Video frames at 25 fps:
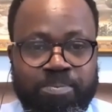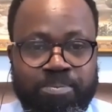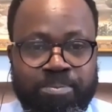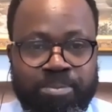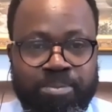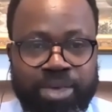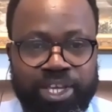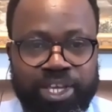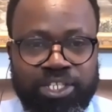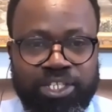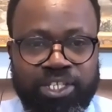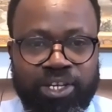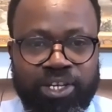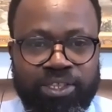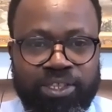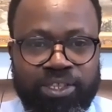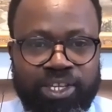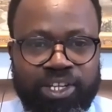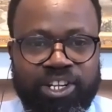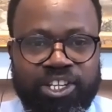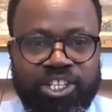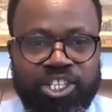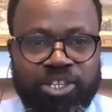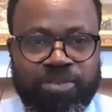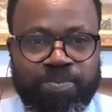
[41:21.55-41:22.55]
The major
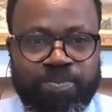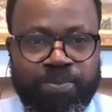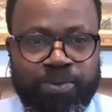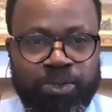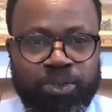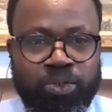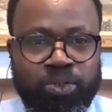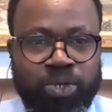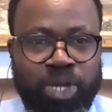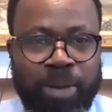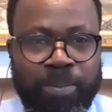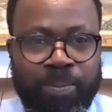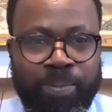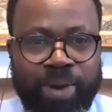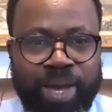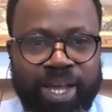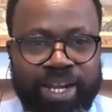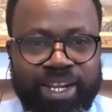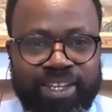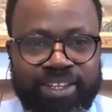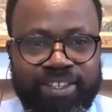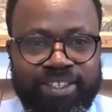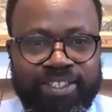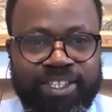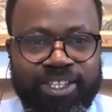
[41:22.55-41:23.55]
thing, the spiritual
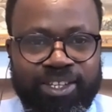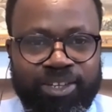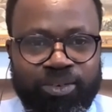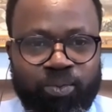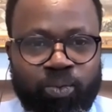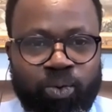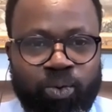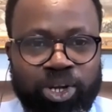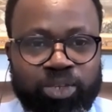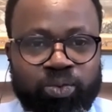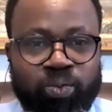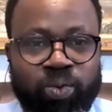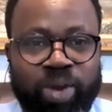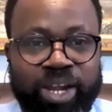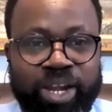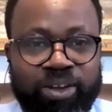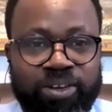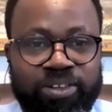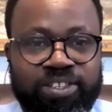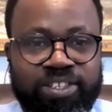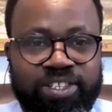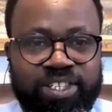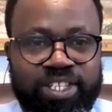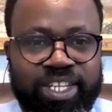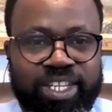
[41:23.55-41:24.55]
part, is what we're
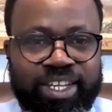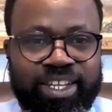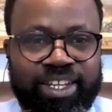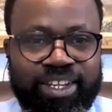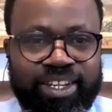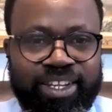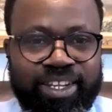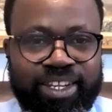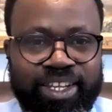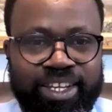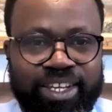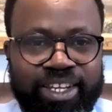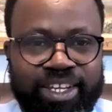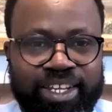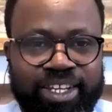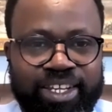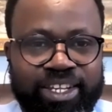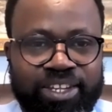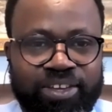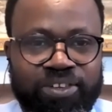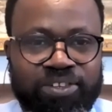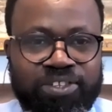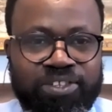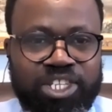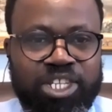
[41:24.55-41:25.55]
not seeing,
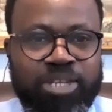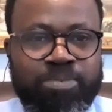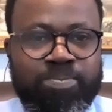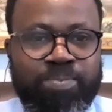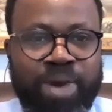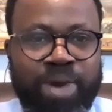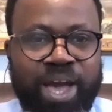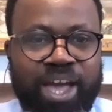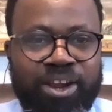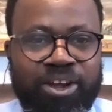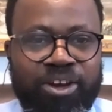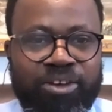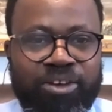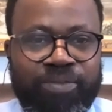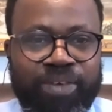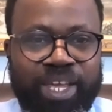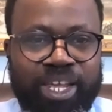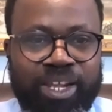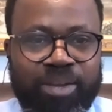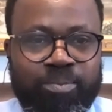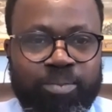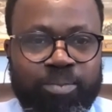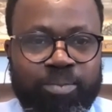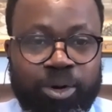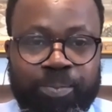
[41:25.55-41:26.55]
the unseen part of
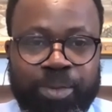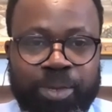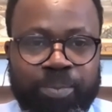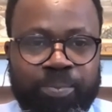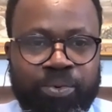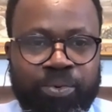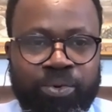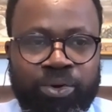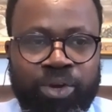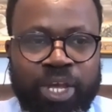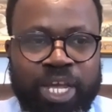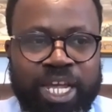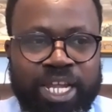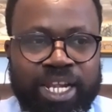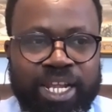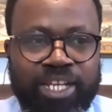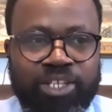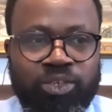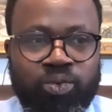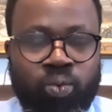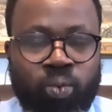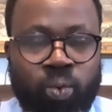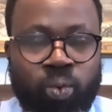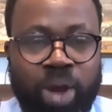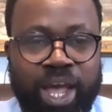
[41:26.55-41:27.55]
it. But people,
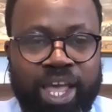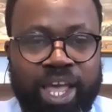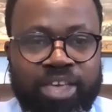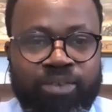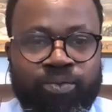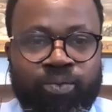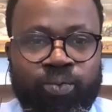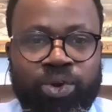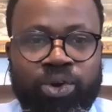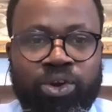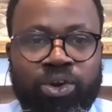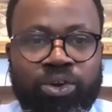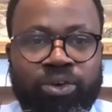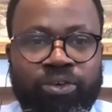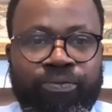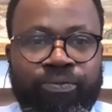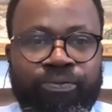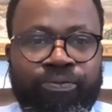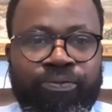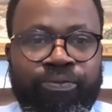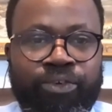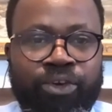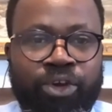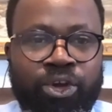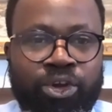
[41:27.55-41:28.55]
that's why if we're going
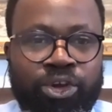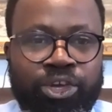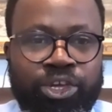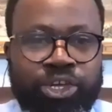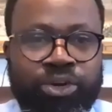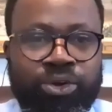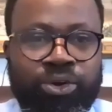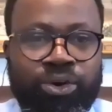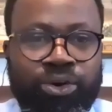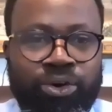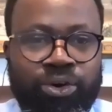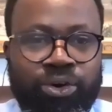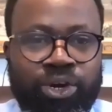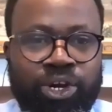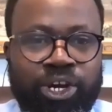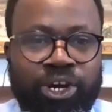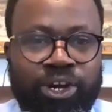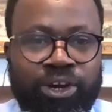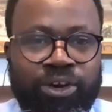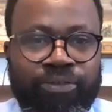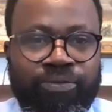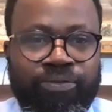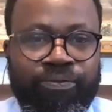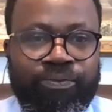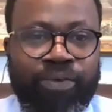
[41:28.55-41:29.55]
to, you
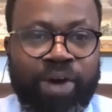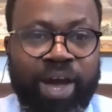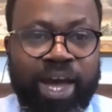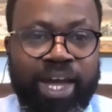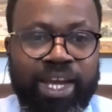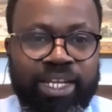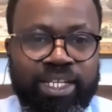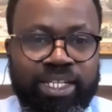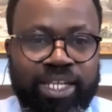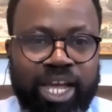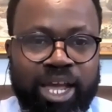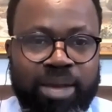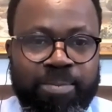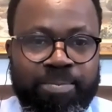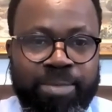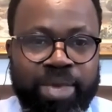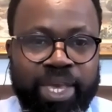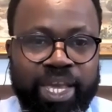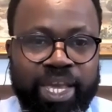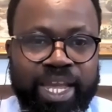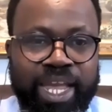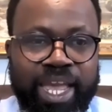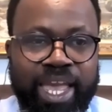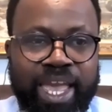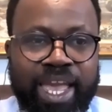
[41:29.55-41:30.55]
know, fight and
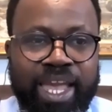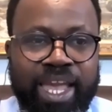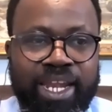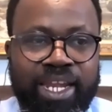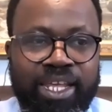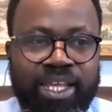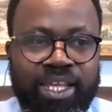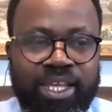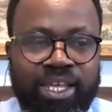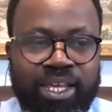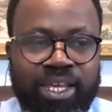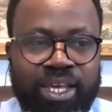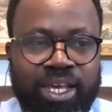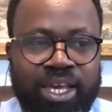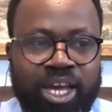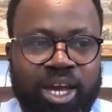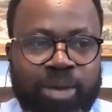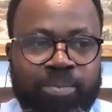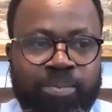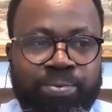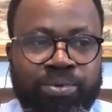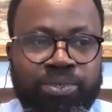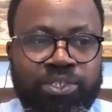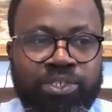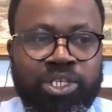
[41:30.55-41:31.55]
make any
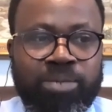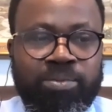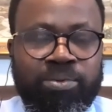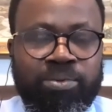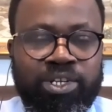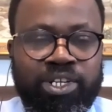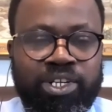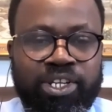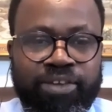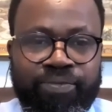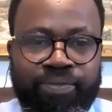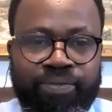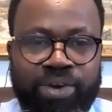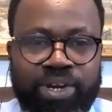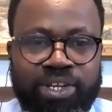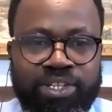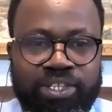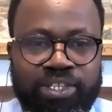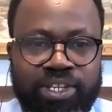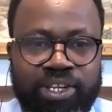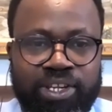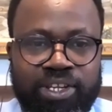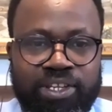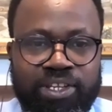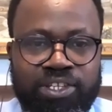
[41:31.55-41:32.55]
appreciable
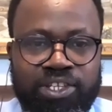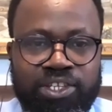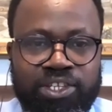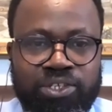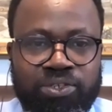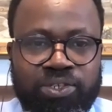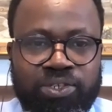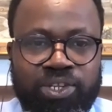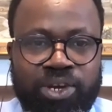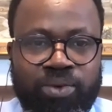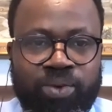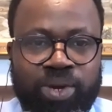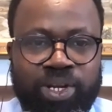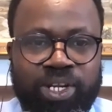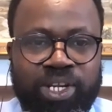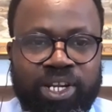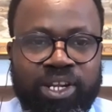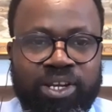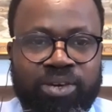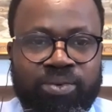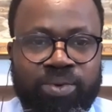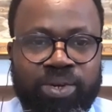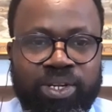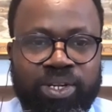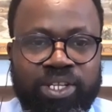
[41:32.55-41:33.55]
difference in this issue that we're
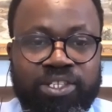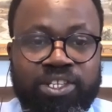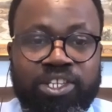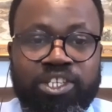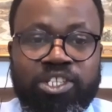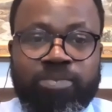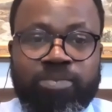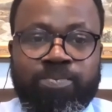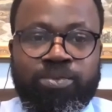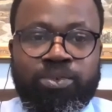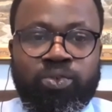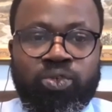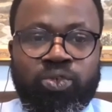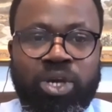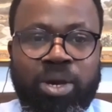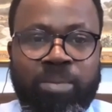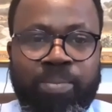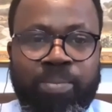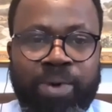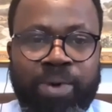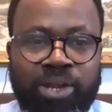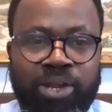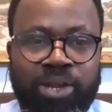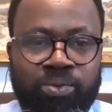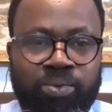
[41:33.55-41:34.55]
dealing with, it's a
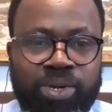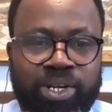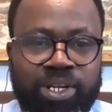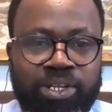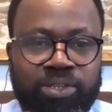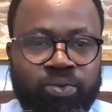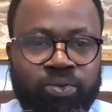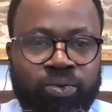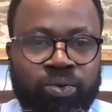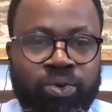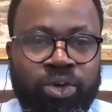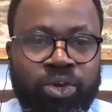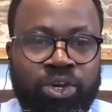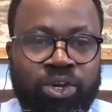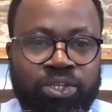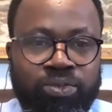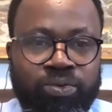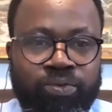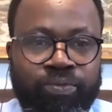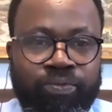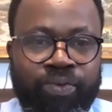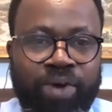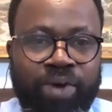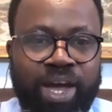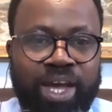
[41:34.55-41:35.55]
spiritual battle we need
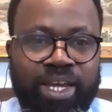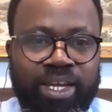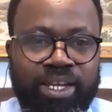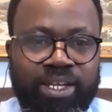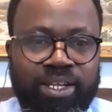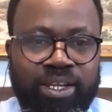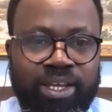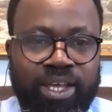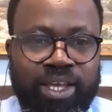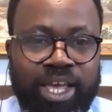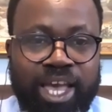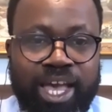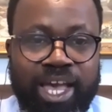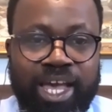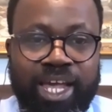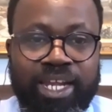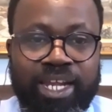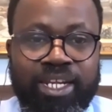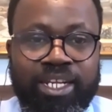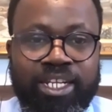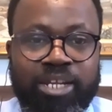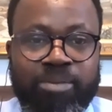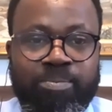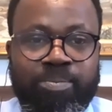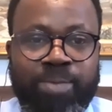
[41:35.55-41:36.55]
to fight.
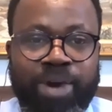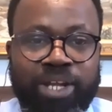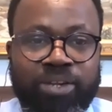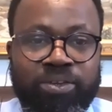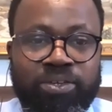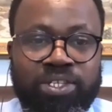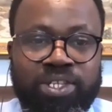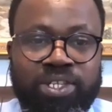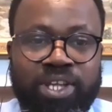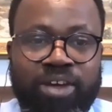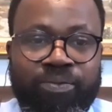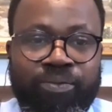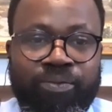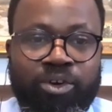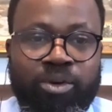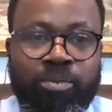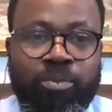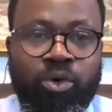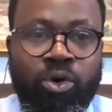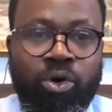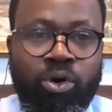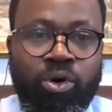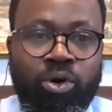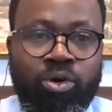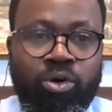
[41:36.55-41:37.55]
And the battle starts
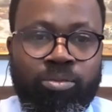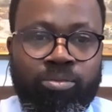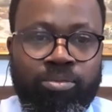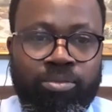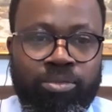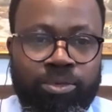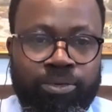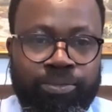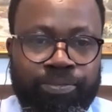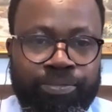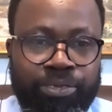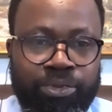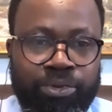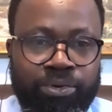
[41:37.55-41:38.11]
from home.